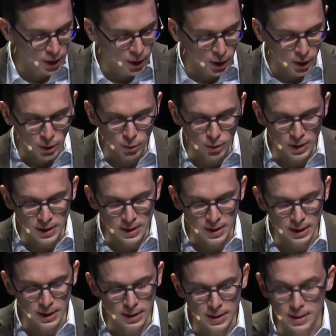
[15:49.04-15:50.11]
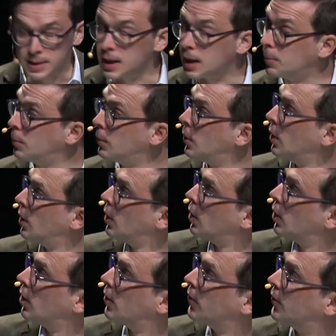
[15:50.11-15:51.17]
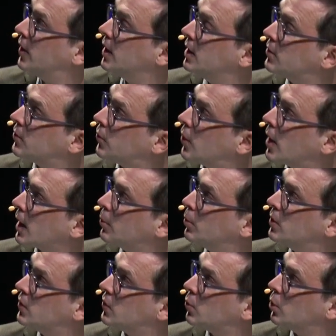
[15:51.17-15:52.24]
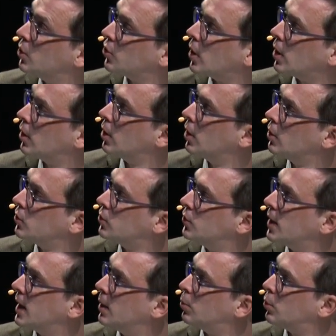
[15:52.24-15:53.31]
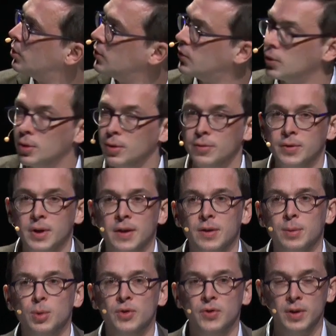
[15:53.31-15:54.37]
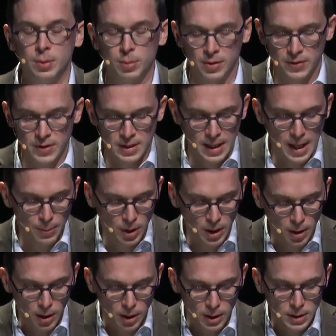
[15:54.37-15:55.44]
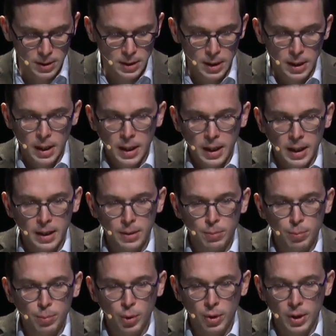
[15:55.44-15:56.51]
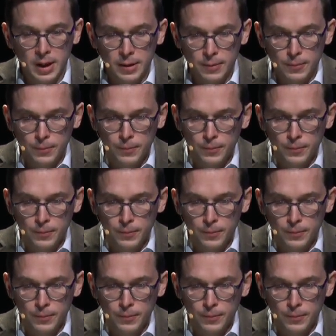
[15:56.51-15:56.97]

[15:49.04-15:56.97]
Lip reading: you can see some of these fragments which are today preserved at the Museum of Islamic Art in Berlin.